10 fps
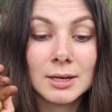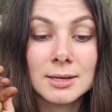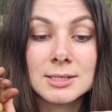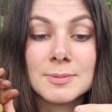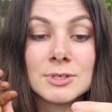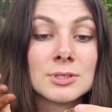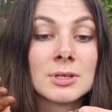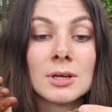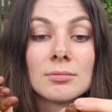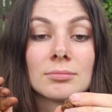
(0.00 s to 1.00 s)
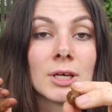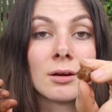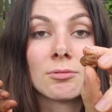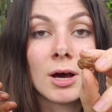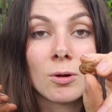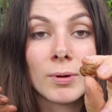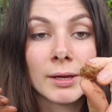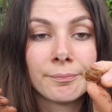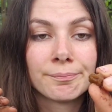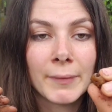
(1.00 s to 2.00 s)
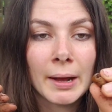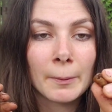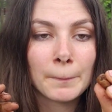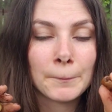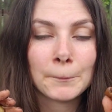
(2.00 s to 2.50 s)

It's basically gonna rot away now.